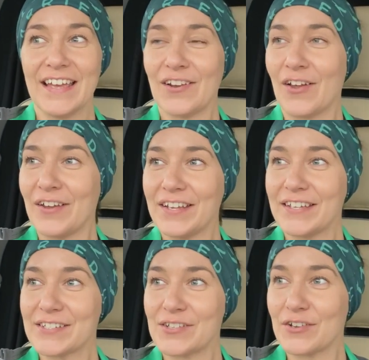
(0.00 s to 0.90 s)
like
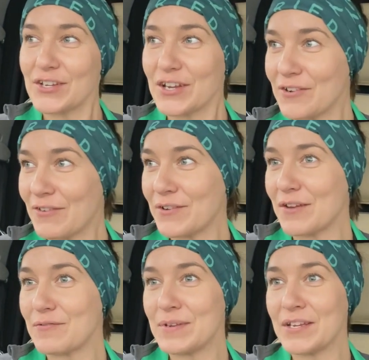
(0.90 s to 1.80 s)
starts looking around at
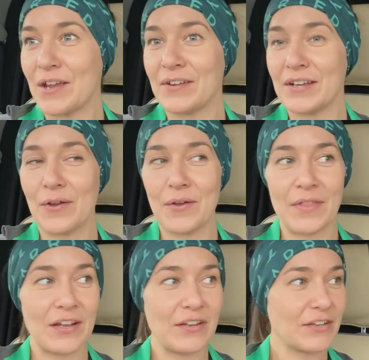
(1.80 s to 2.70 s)
everybody going, oh,
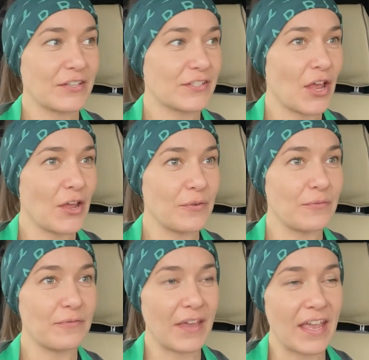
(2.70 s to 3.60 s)
they look so
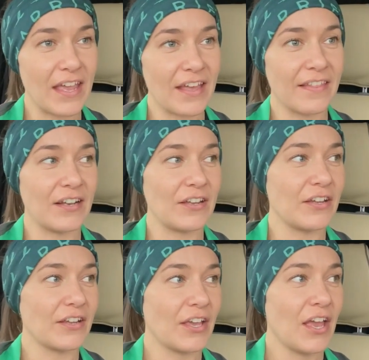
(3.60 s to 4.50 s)
fit and they look